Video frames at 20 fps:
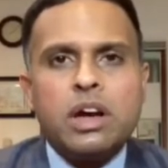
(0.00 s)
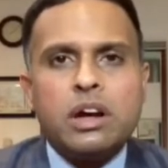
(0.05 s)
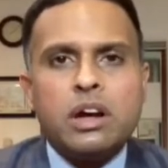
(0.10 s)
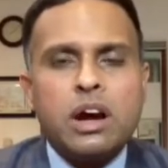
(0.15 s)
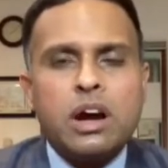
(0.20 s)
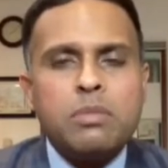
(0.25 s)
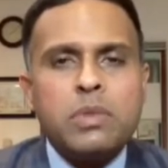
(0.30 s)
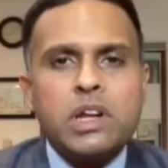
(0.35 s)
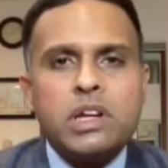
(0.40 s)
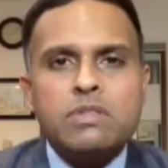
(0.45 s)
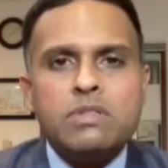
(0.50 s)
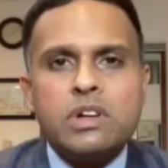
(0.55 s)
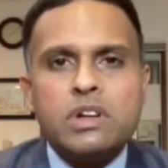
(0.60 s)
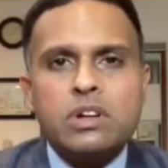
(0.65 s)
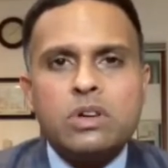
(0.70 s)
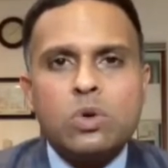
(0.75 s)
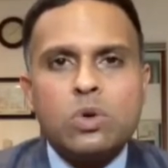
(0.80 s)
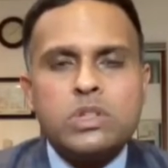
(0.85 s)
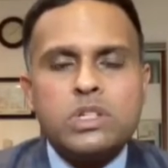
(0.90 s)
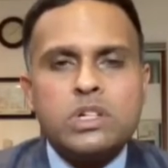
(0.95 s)
come anywhere
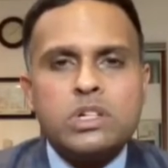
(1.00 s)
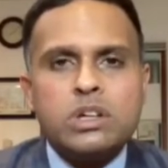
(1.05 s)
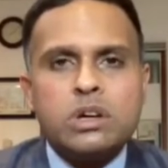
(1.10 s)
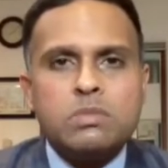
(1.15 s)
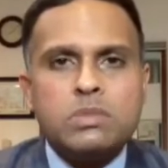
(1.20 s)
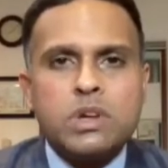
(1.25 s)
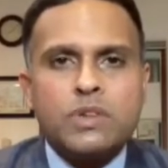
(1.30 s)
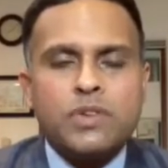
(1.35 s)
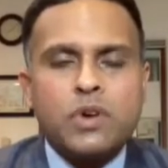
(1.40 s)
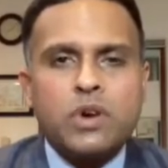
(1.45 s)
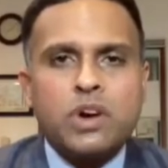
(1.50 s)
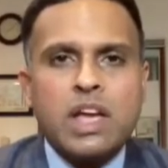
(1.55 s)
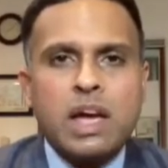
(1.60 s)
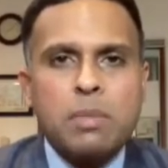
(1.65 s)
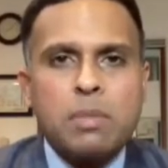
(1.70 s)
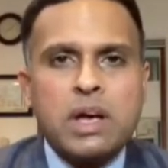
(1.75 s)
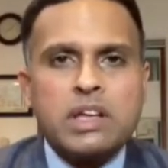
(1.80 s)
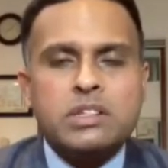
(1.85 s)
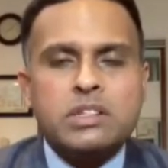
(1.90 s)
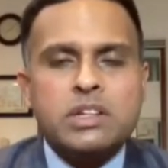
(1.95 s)
close in terms of our
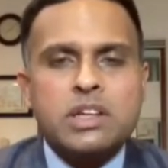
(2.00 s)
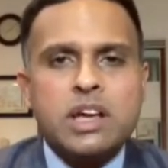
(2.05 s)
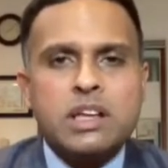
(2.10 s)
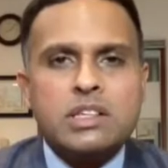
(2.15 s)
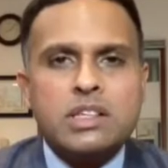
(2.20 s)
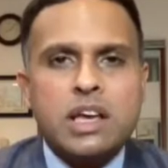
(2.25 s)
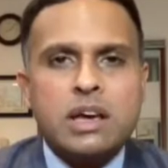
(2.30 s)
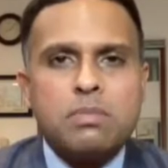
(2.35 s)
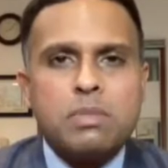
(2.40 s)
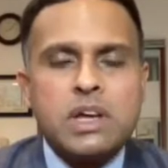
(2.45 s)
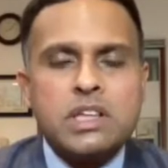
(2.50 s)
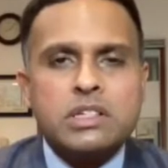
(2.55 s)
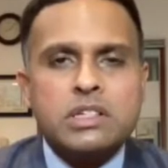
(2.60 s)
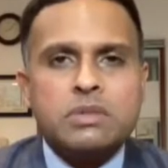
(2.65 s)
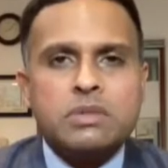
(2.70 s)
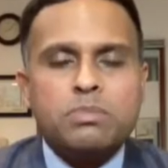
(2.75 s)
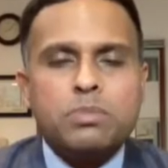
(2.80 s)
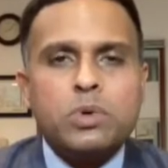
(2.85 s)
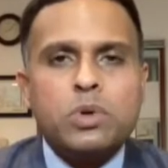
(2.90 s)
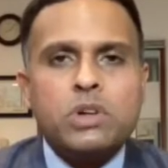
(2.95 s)
capacity, as Ambassador
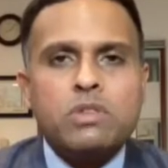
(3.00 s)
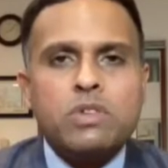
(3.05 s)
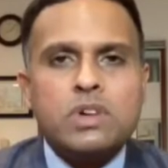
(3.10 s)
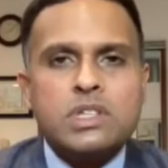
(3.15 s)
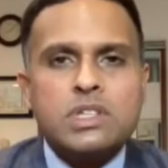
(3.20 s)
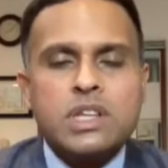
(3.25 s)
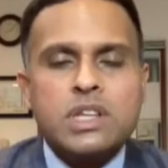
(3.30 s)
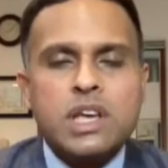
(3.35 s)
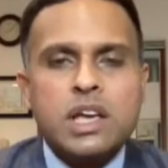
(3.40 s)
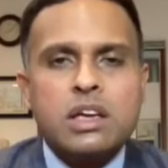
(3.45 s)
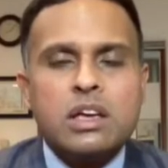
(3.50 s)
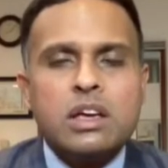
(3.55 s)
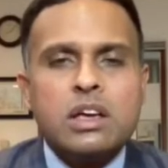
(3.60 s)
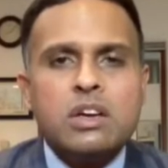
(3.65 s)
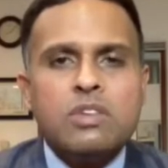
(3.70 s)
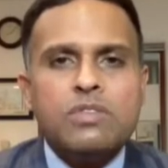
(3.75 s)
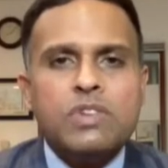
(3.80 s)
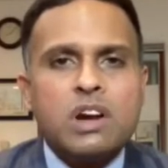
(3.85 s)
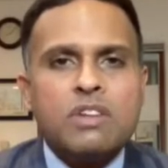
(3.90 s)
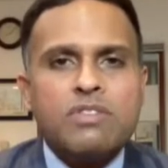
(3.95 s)
Puri was saying.
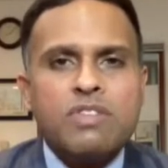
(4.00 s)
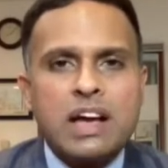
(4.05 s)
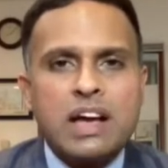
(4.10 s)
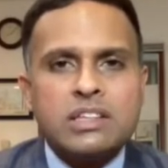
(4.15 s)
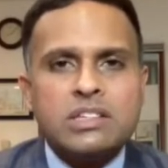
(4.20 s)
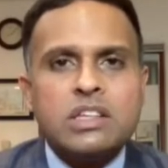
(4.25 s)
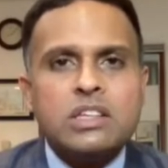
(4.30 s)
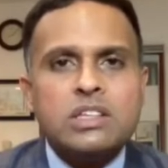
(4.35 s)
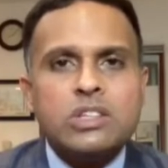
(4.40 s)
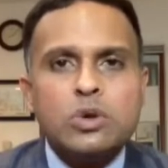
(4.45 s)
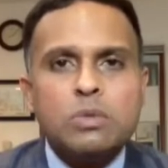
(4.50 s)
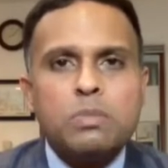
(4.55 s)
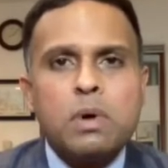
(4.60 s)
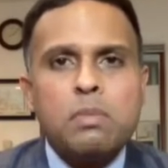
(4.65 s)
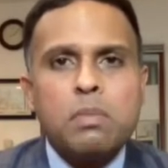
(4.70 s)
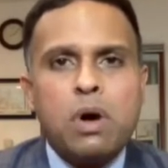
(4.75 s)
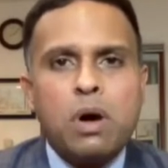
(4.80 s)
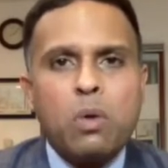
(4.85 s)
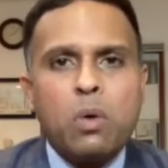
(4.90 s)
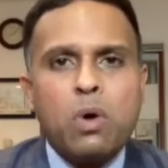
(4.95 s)
We are a vaccine
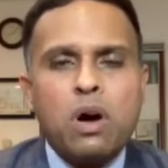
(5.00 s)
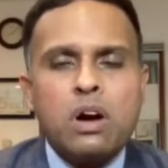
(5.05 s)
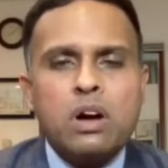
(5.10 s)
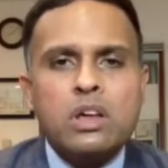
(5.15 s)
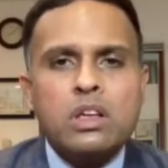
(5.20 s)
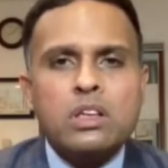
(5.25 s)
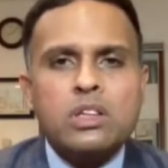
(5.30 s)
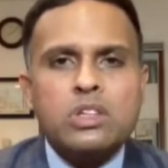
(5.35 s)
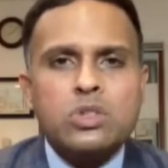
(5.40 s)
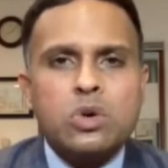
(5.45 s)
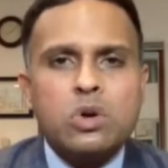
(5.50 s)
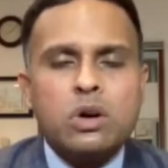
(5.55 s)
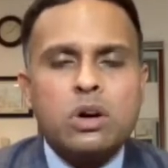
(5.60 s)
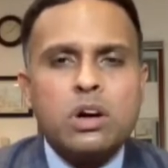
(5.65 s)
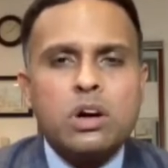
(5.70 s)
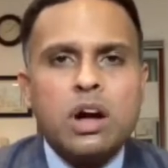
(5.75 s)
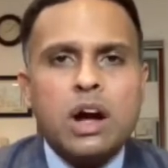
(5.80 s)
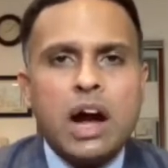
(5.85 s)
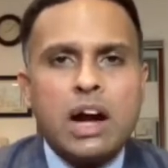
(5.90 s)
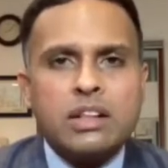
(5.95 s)
superpower. So
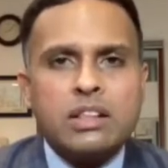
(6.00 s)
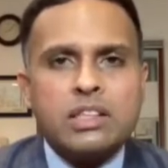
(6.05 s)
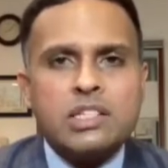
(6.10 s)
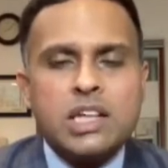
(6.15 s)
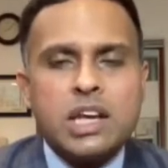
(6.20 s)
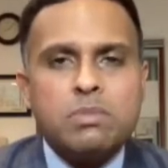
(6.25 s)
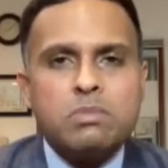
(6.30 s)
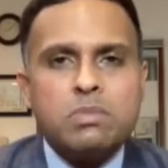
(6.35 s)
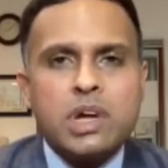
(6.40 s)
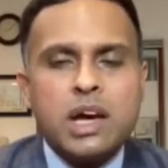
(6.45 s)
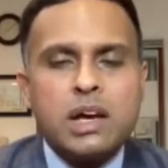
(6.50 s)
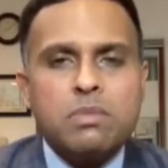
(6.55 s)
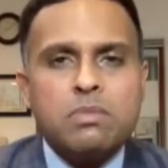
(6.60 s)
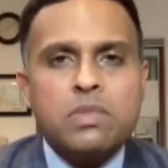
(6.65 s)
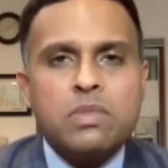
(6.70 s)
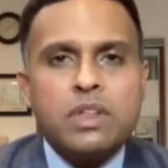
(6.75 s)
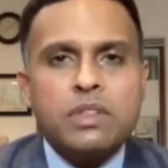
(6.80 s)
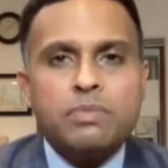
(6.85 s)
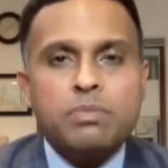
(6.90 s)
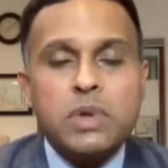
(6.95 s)
at the same time,
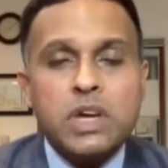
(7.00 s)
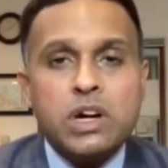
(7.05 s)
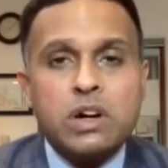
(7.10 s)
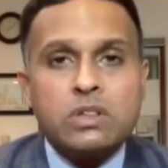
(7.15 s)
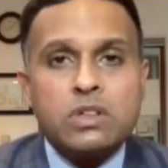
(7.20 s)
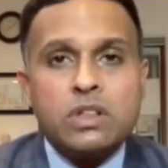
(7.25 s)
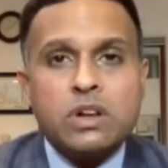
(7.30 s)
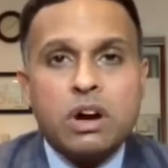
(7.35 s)
because of the